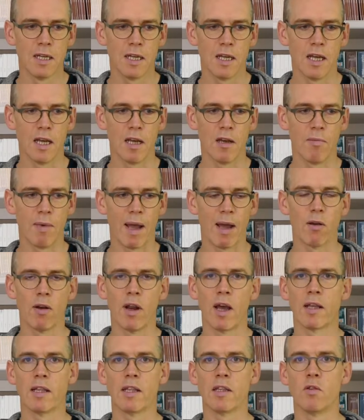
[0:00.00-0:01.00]

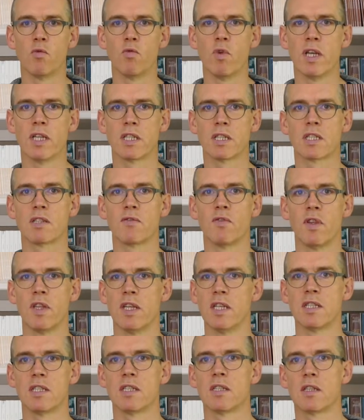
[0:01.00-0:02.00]
outlining the risks for
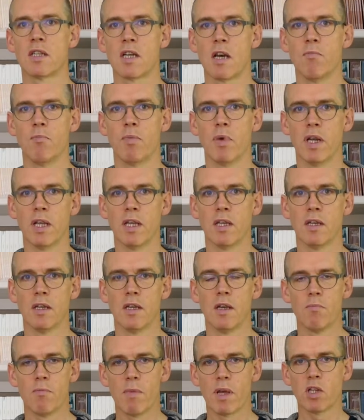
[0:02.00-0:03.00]
this company,
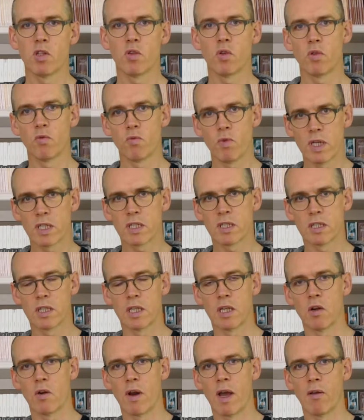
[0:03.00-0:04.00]
make sure the risks
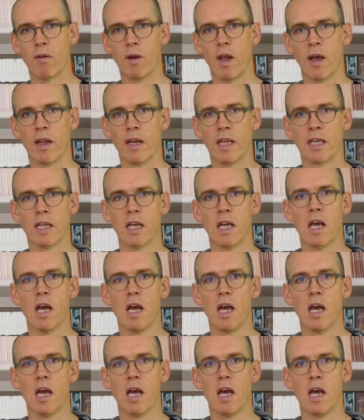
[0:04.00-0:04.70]
that you're outlining